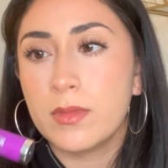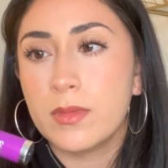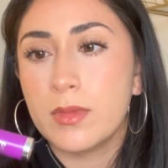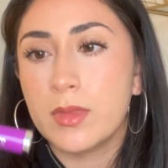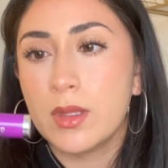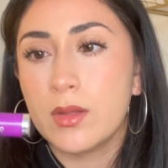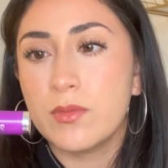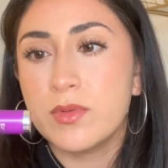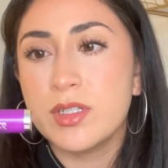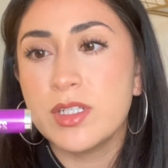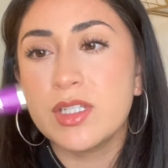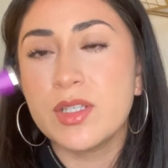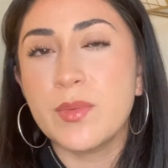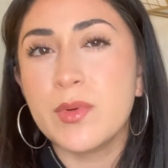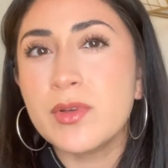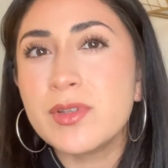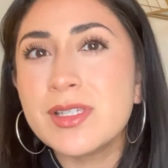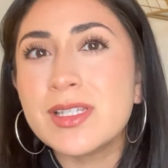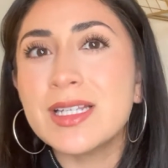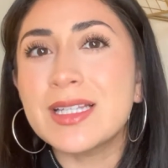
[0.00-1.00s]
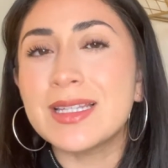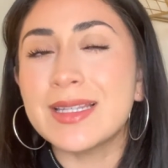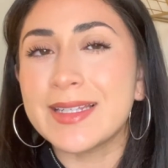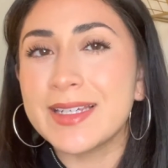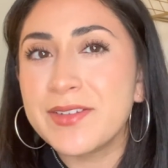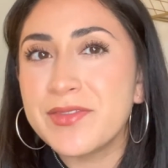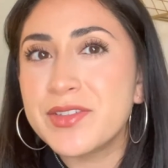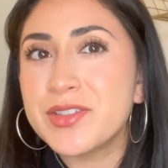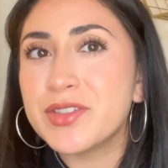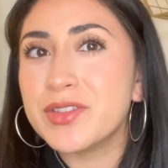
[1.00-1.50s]
which is supposed to
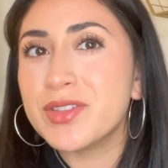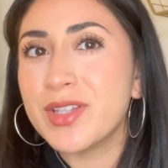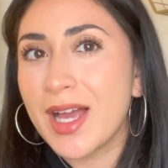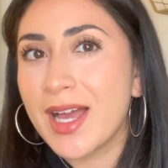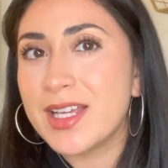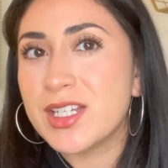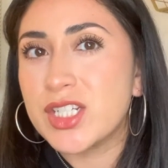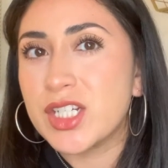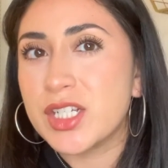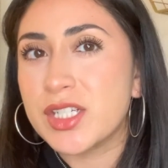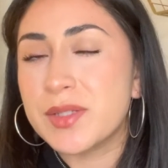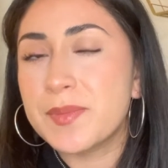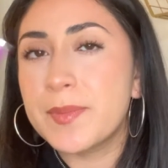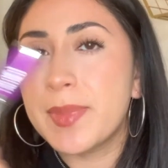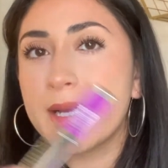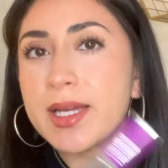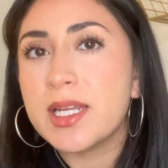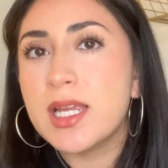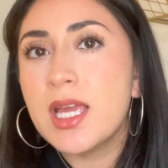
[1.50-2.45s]
lift your lashes, but